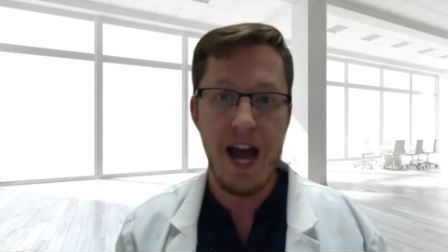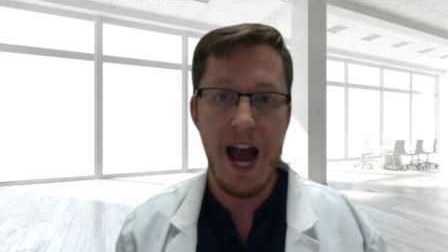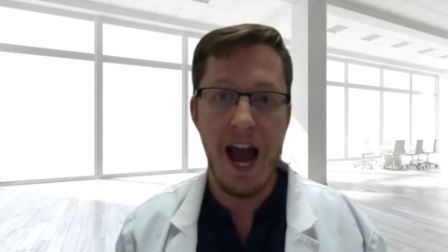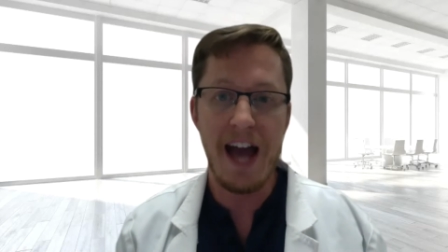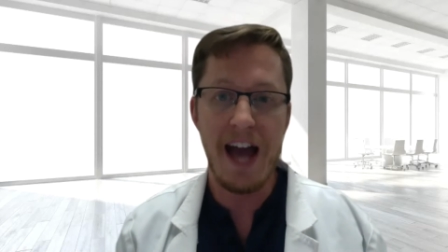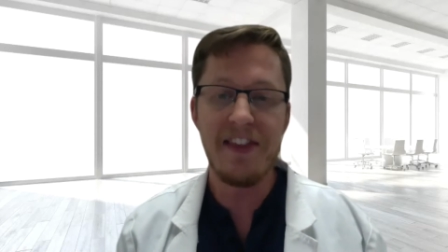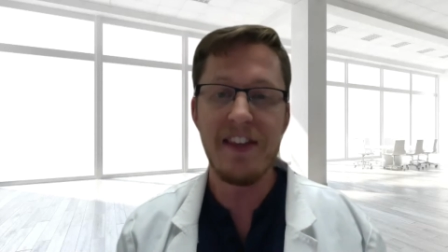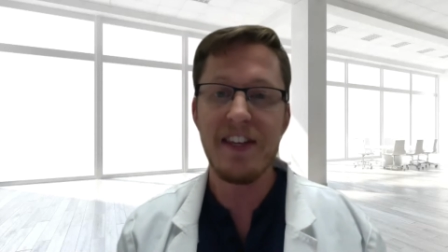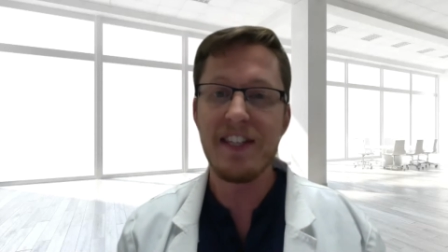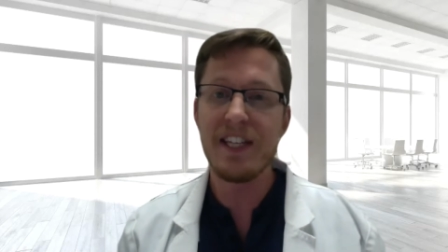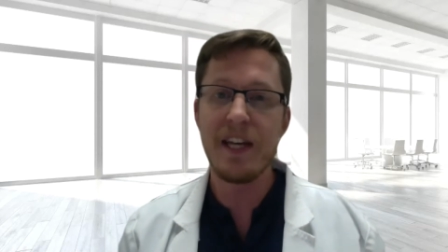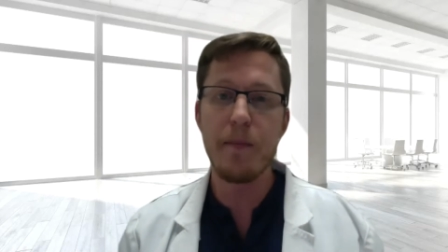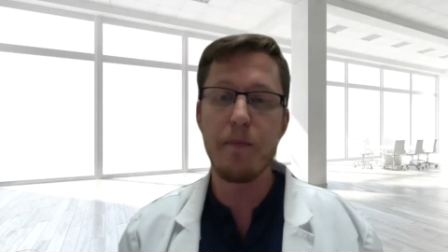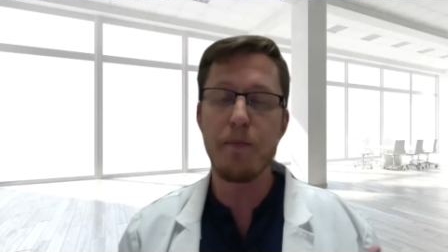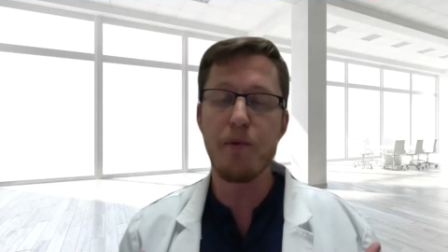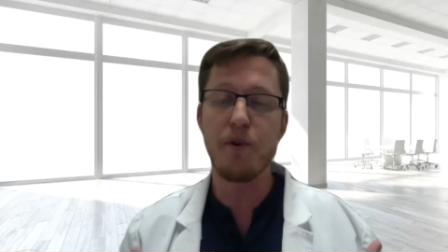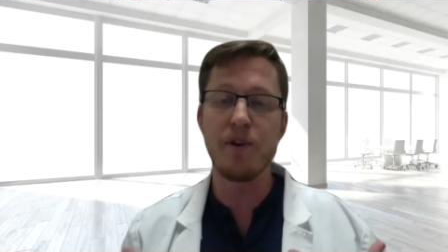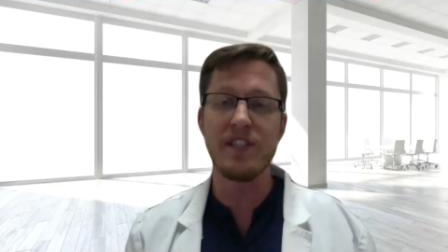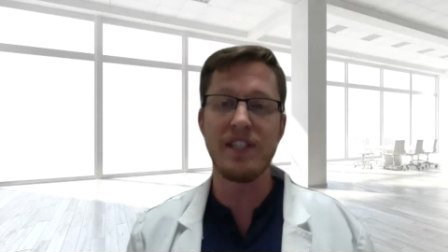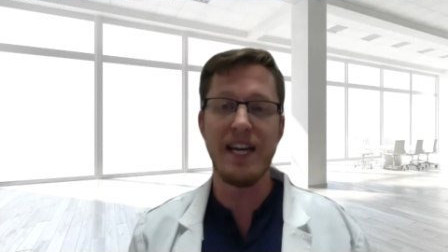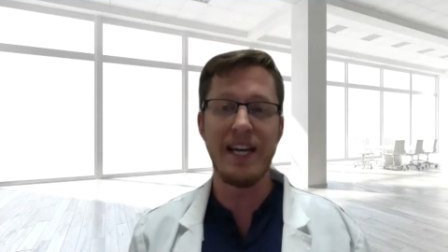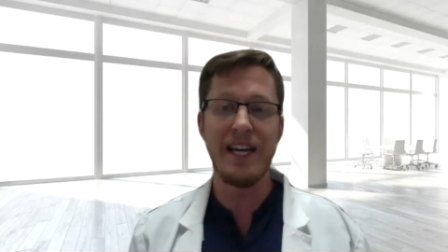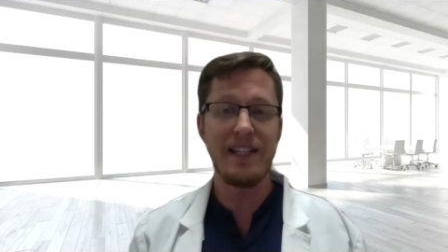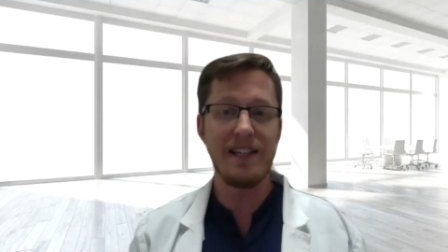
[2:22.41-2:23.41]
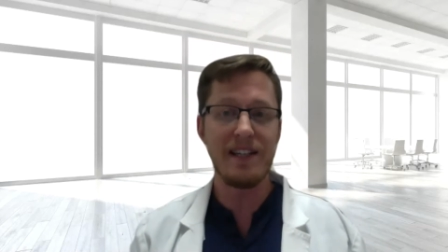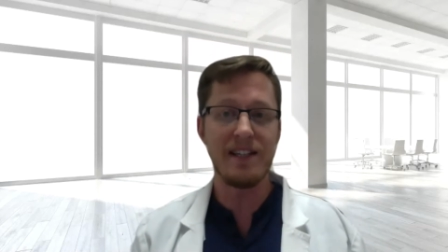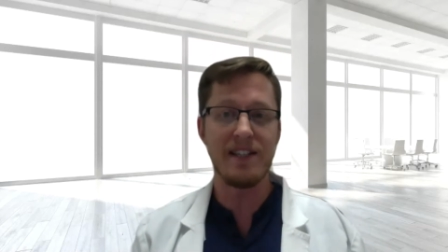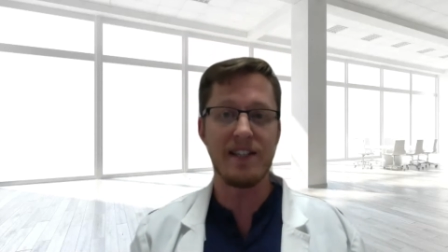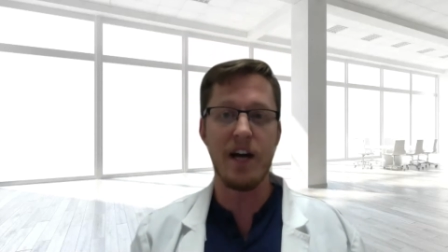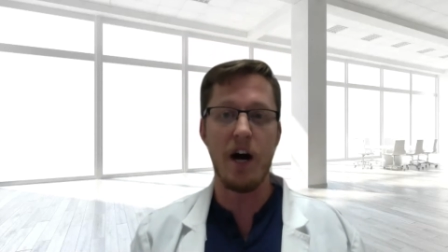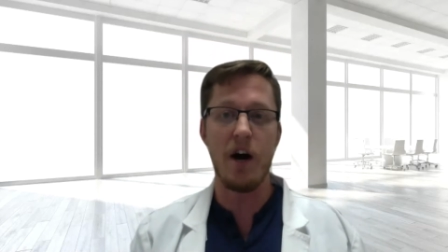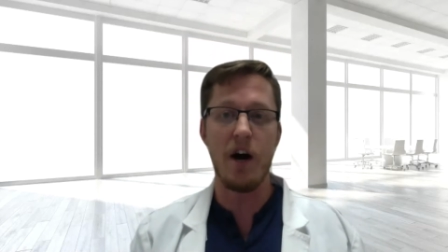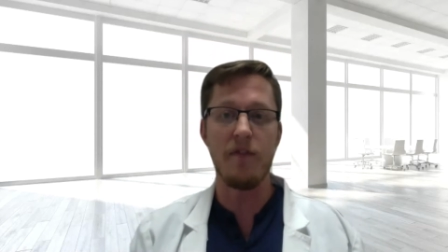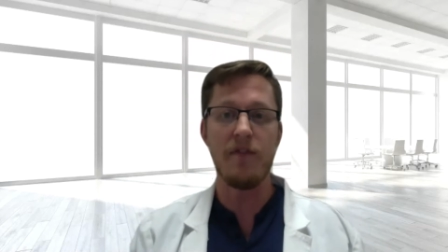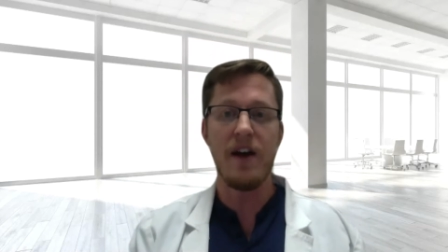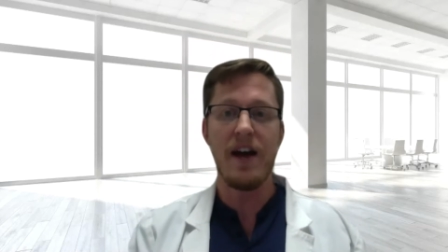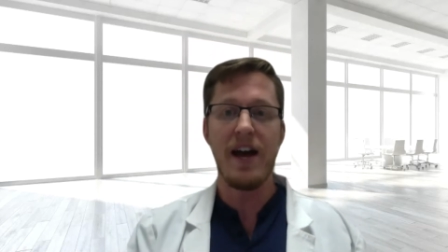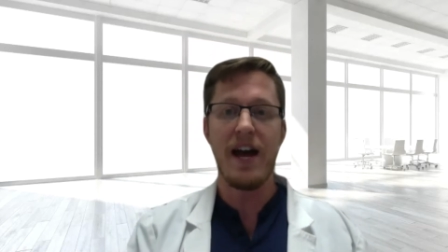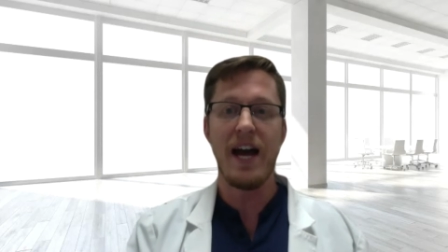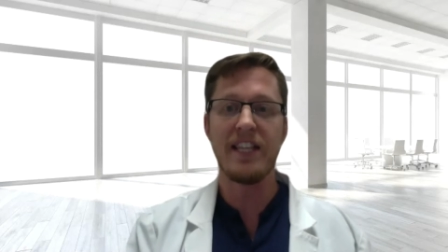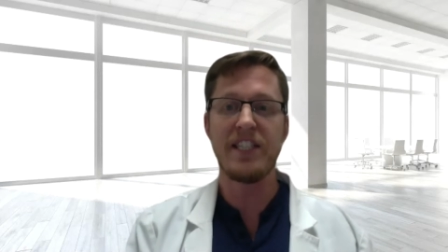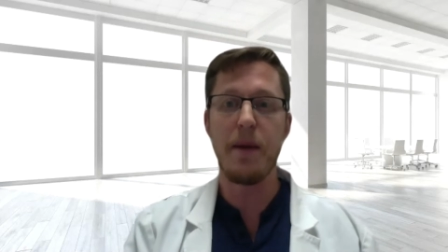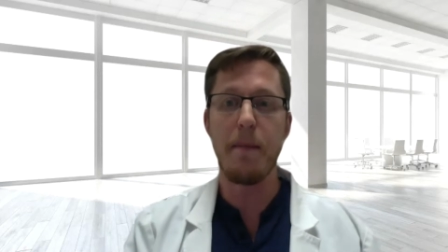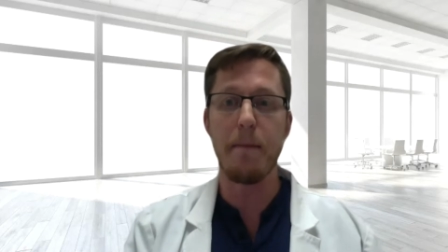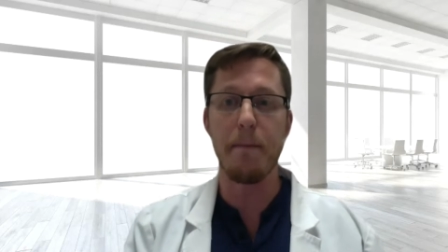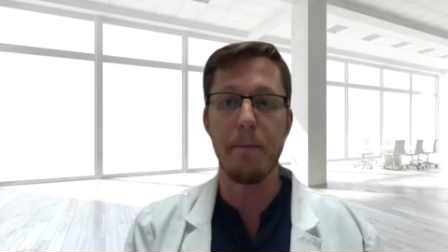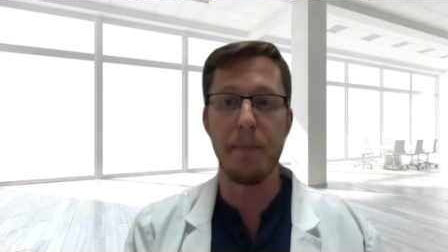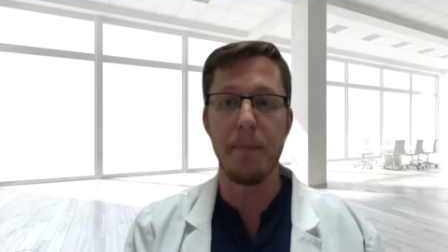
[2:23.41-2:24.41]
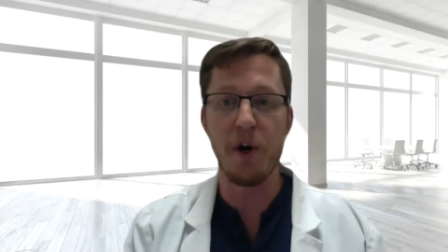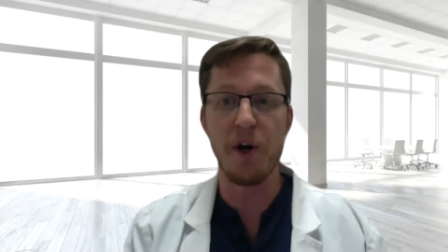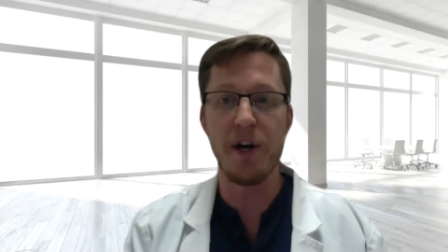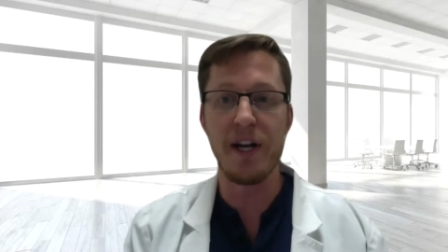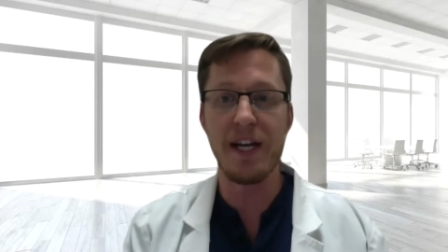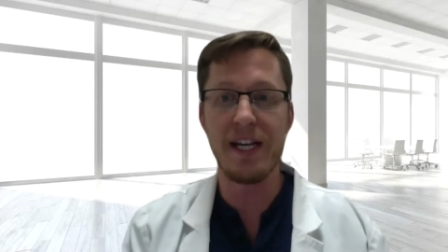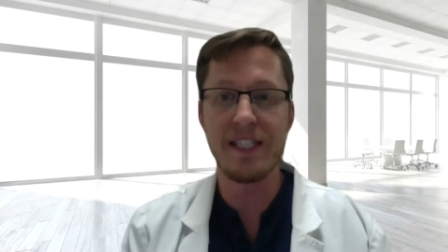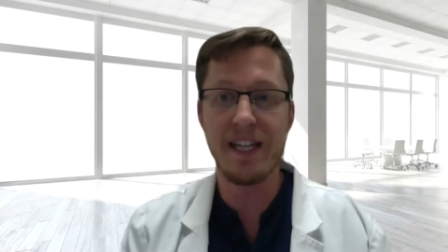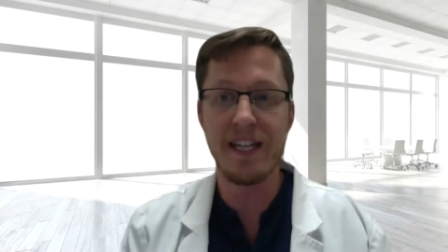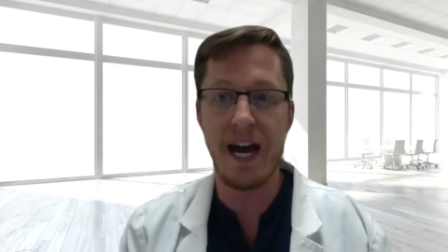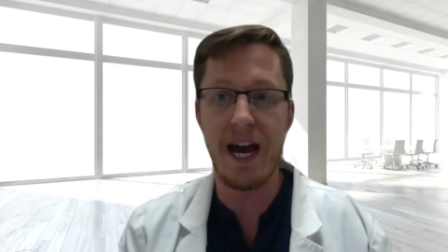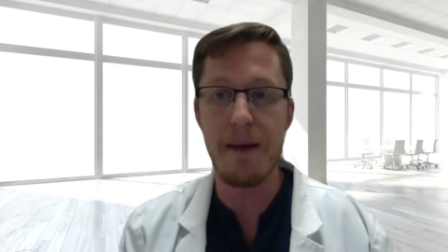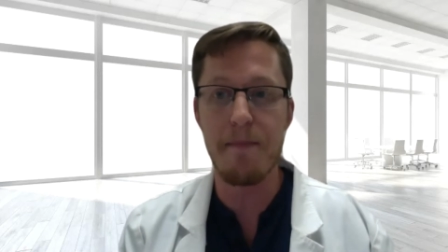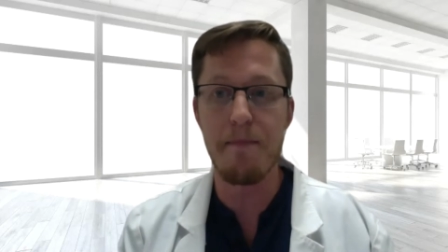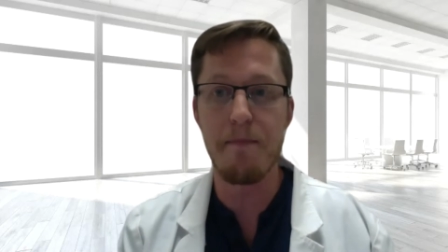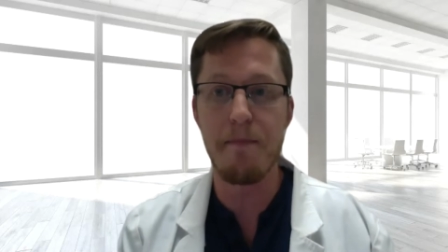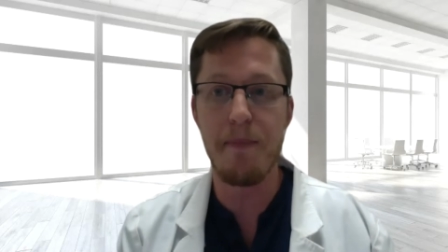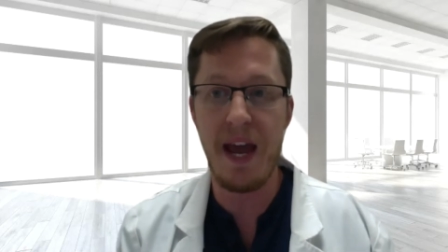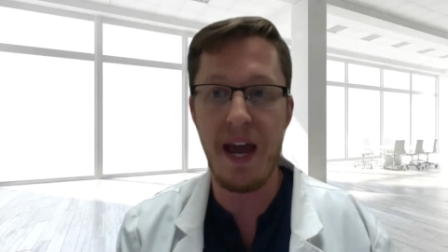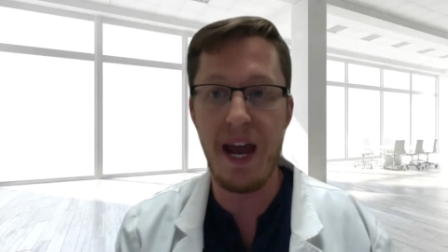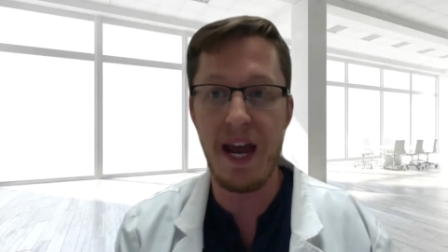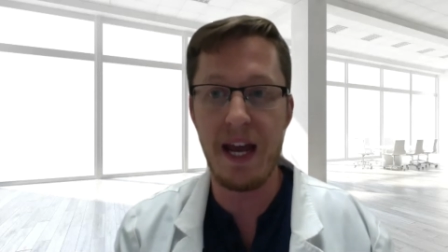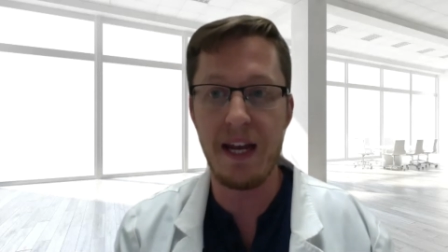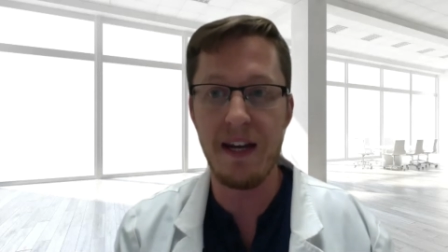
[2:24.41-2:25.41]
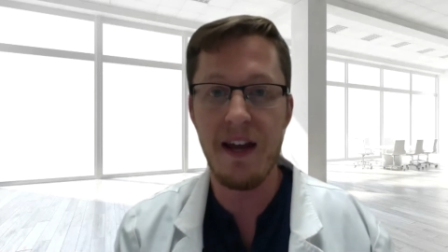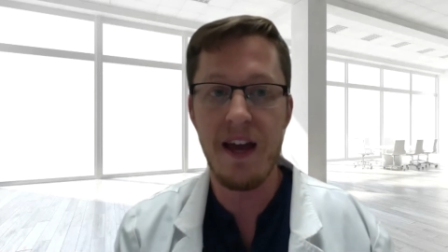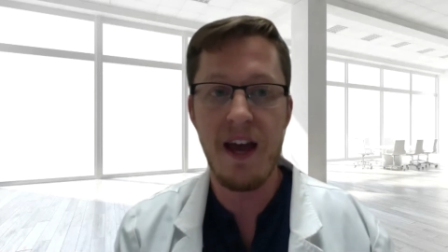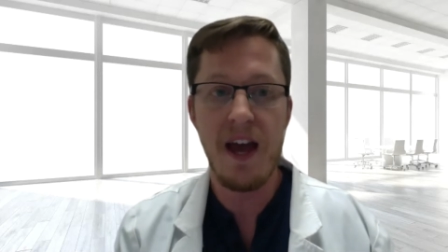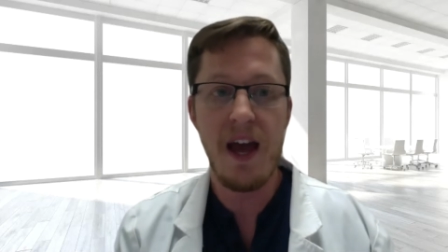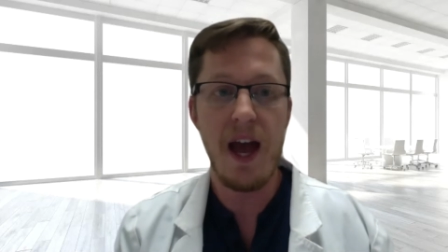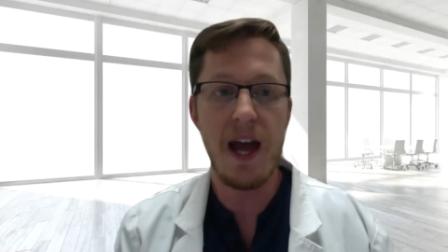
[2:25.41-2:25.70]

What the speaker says: And this can present itself as a burning type pain